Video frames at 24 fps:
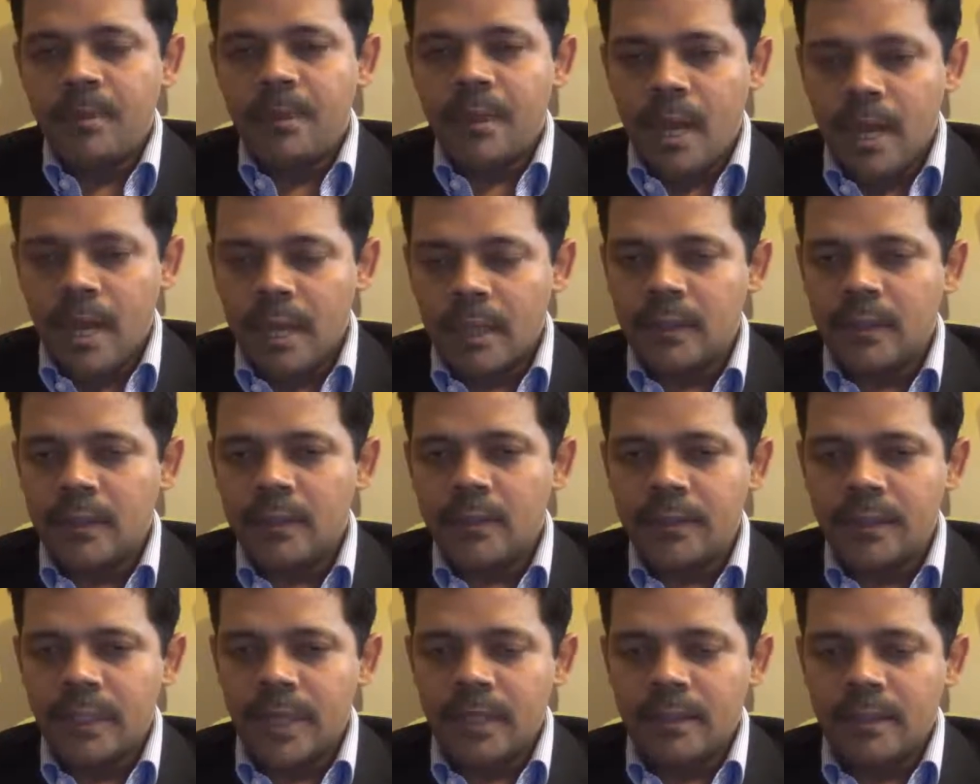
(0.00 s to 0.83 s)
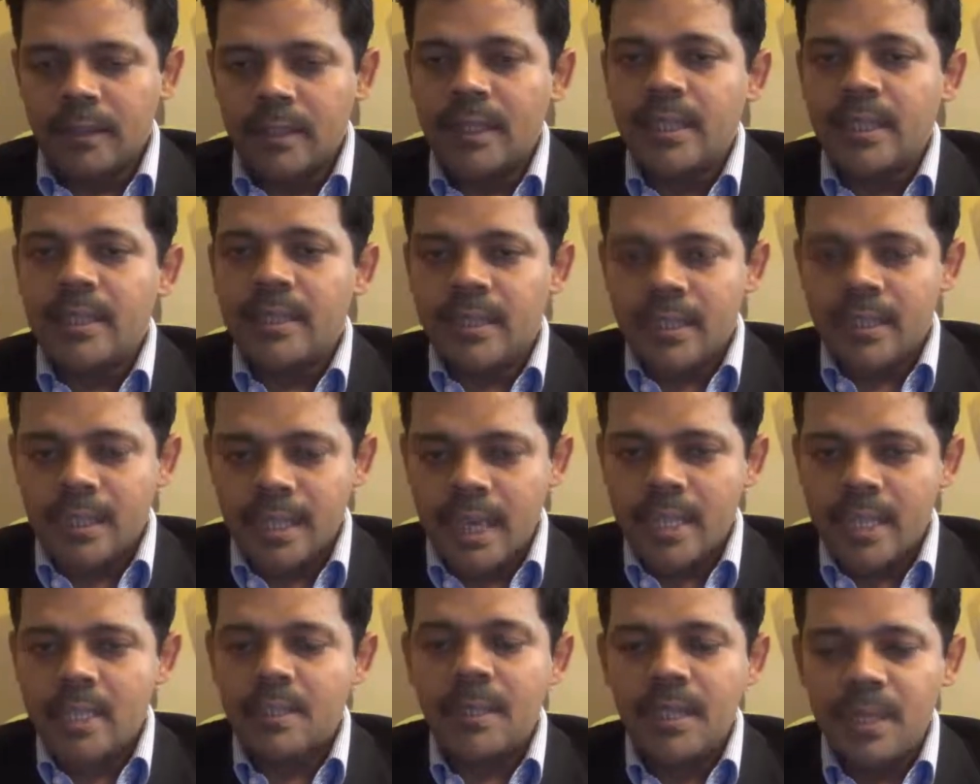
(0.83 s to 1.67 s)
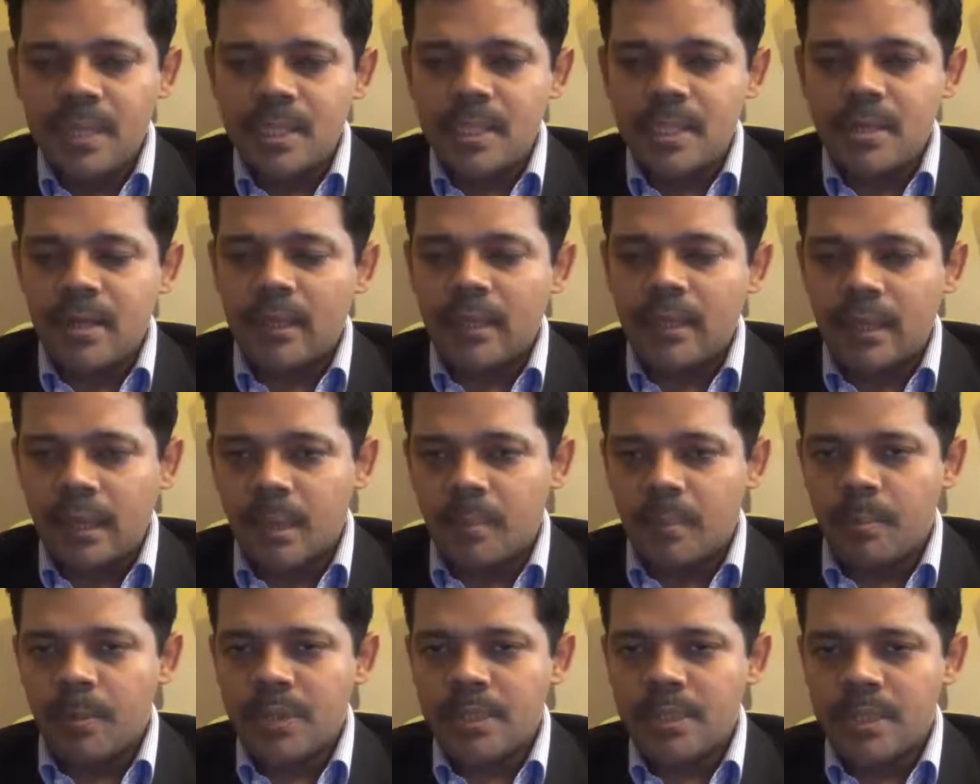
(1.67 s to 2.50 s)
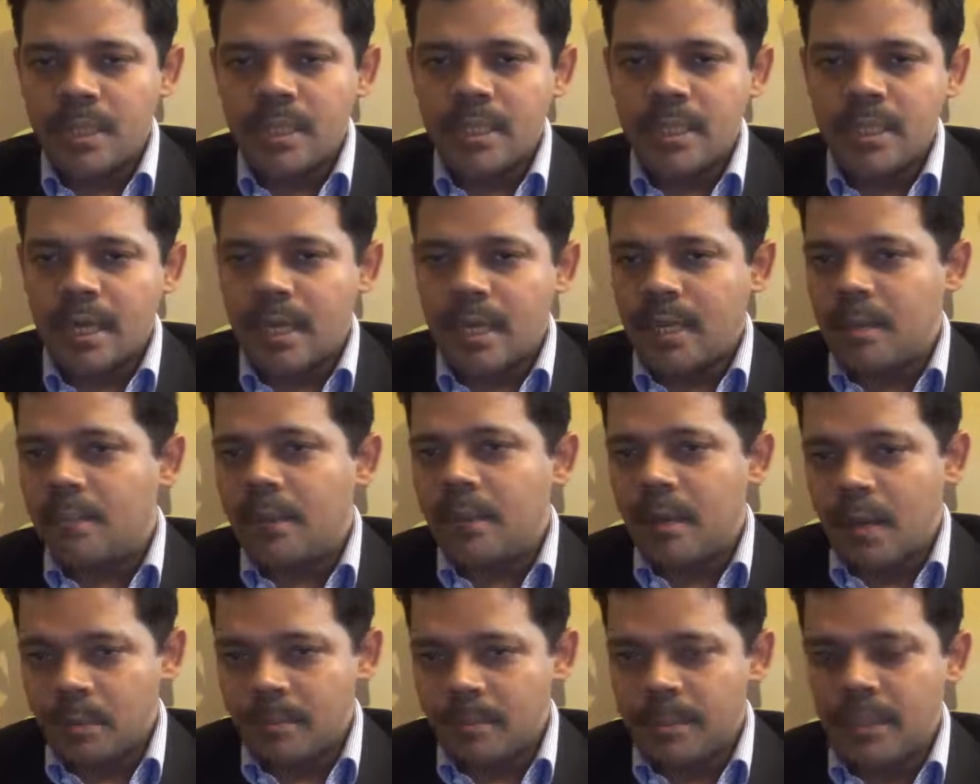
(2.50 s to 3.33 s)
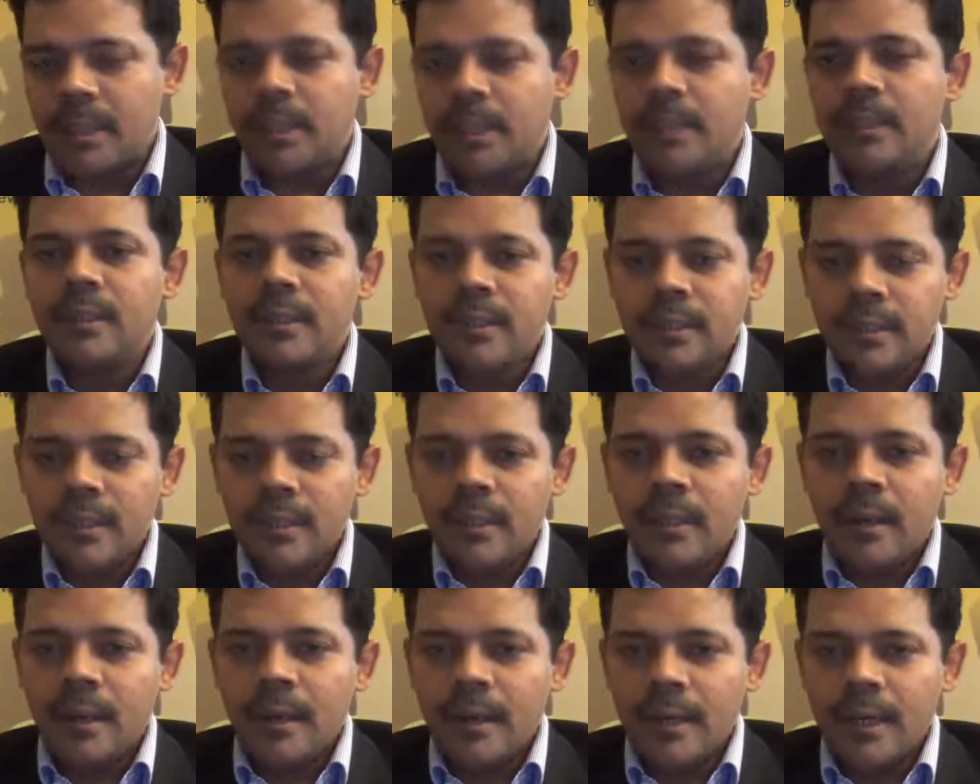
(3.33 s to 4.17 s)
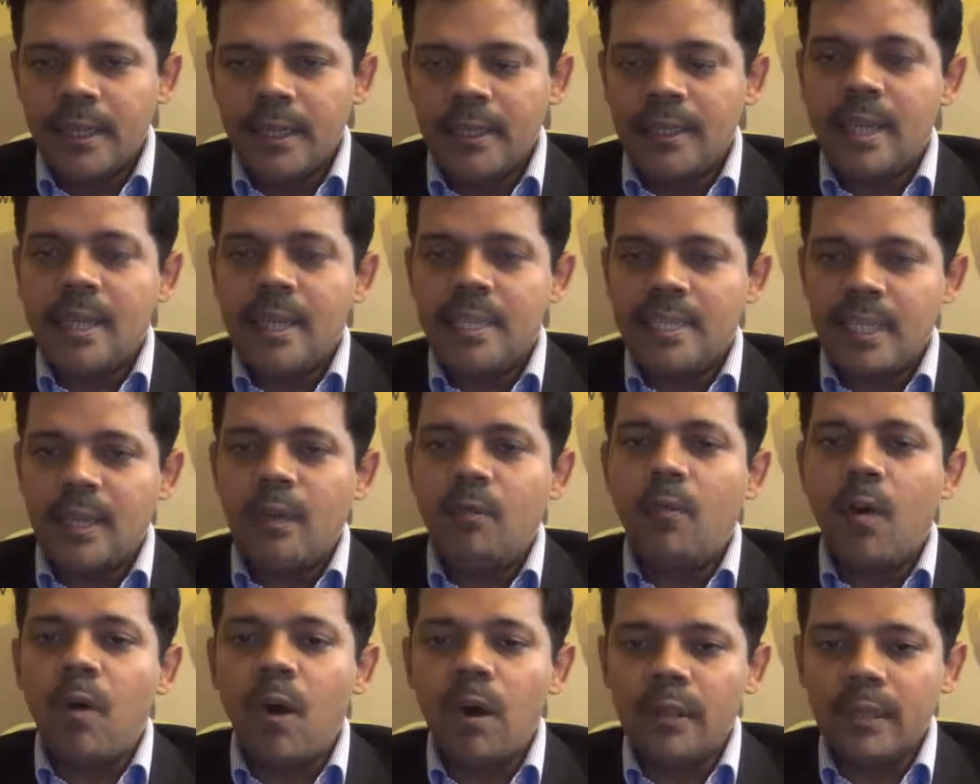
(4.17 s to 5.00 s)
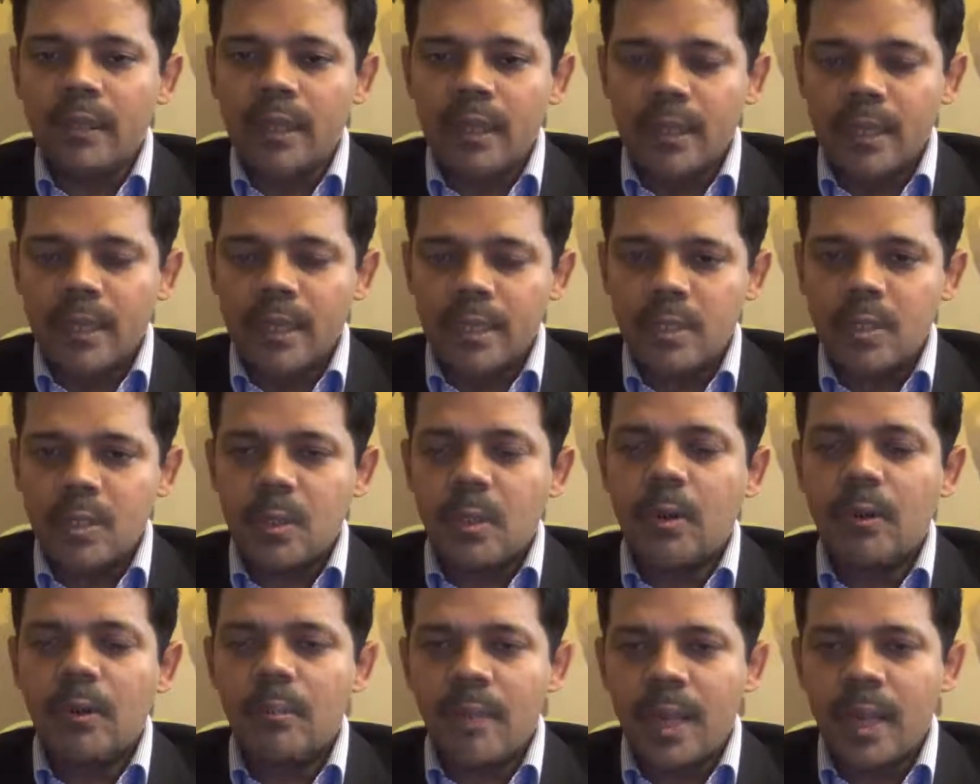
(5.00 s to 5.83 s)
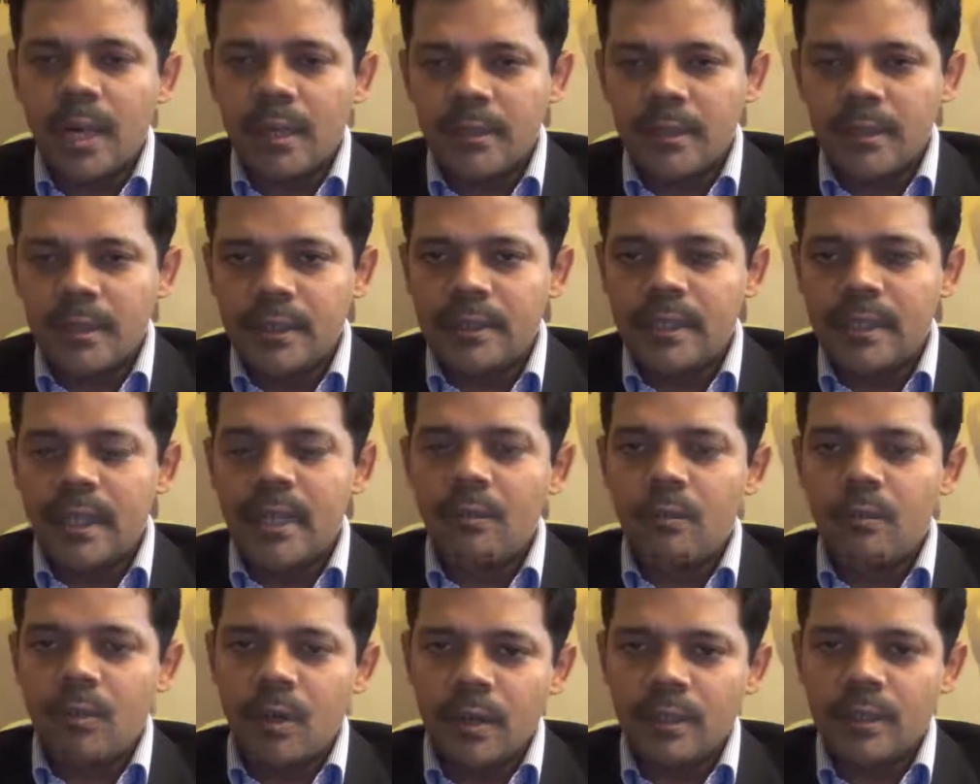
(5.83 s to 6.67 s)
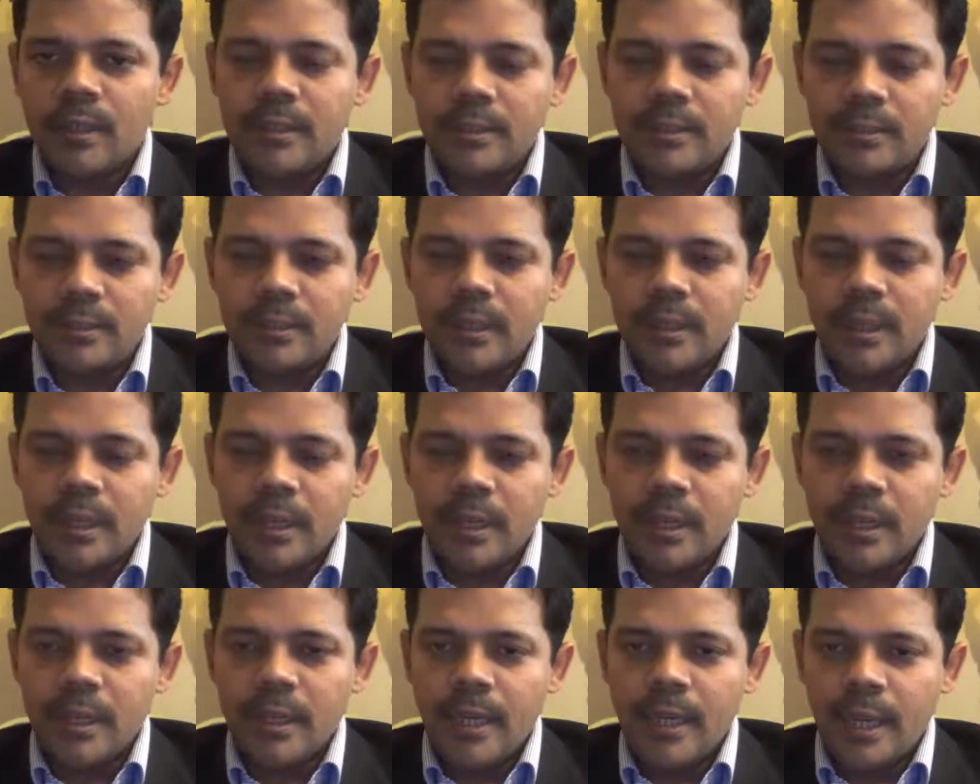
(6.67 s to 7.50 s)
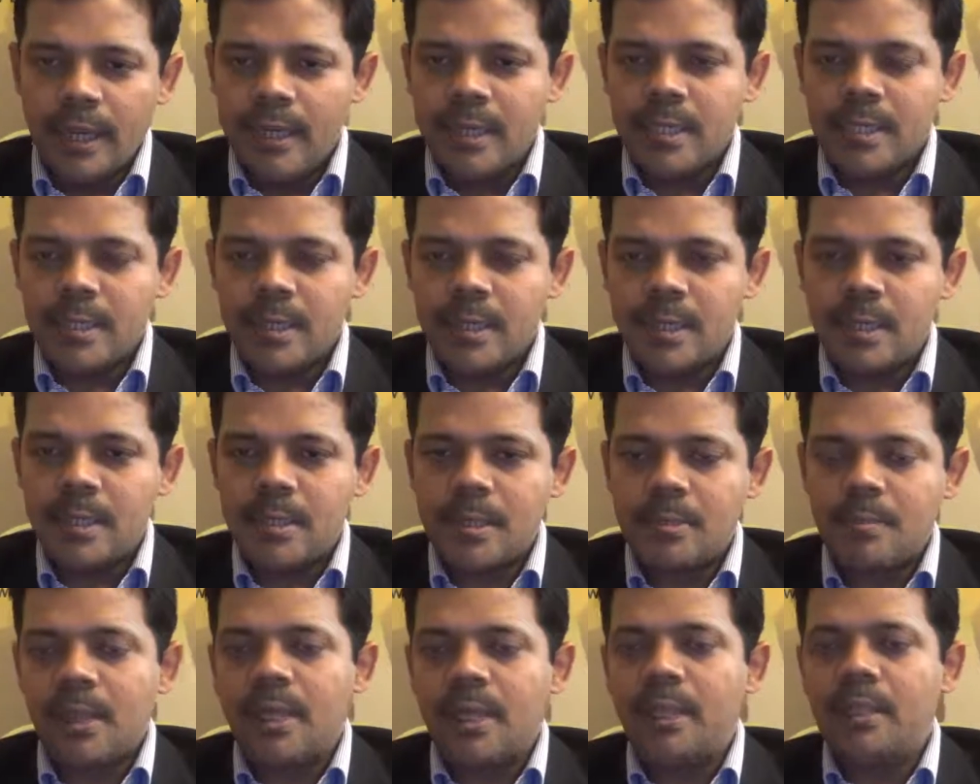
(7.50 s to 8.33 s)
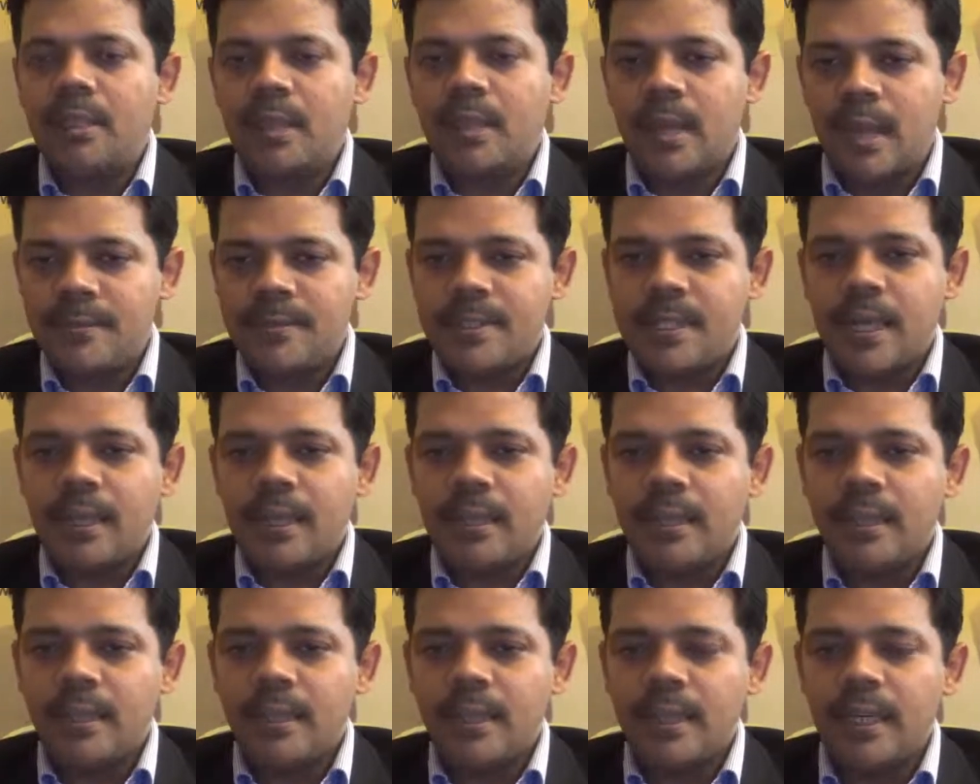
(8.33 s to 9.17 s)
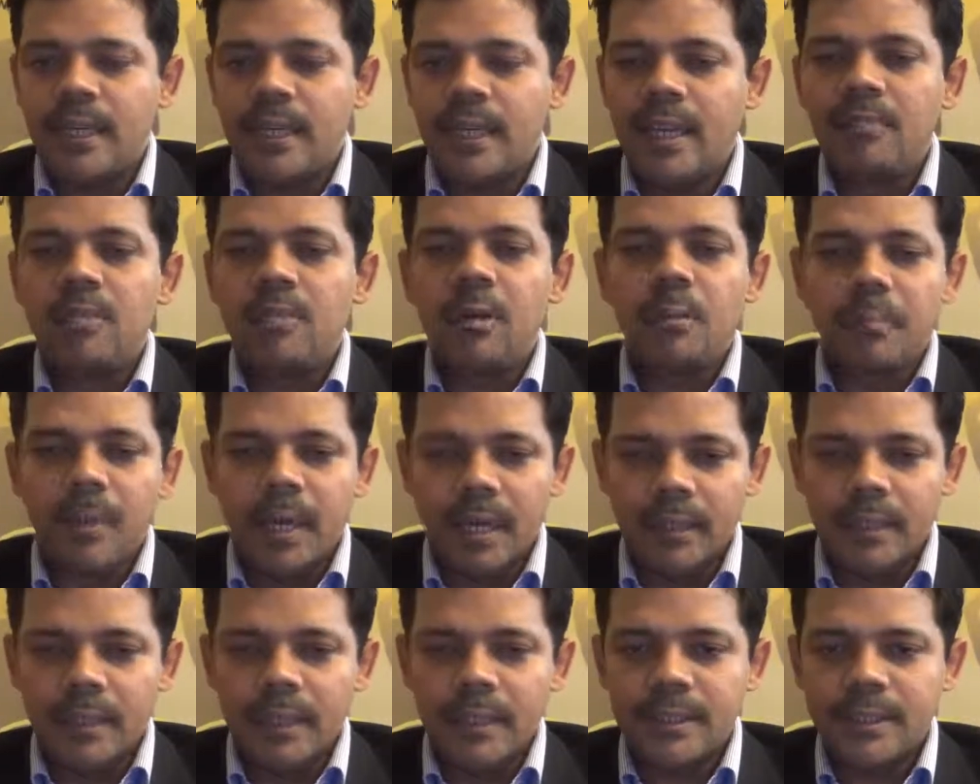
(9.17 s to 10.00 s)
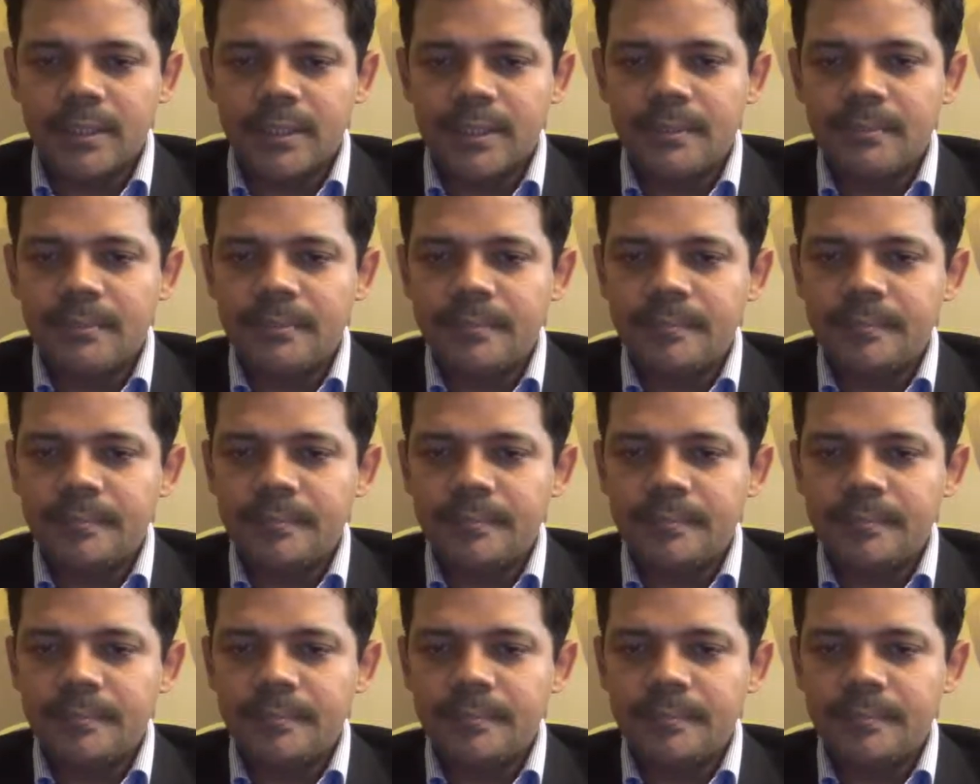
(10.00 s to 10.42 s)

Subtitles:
argue that yes, it has been historically present, and probably it has evolved in its own manner than what has been the life cycle in developed markets.